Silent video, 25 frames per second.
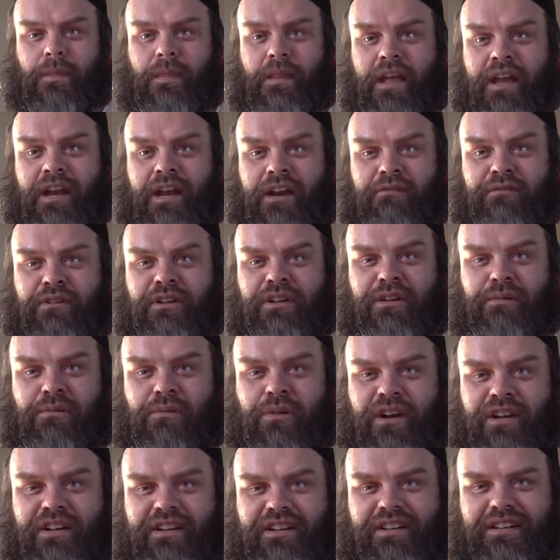And I really
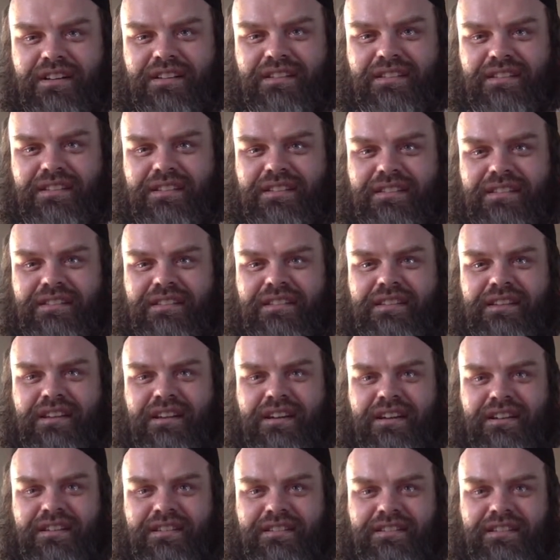want
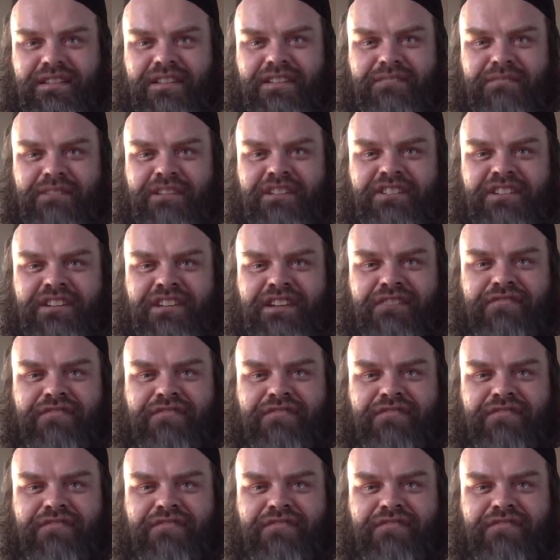this message,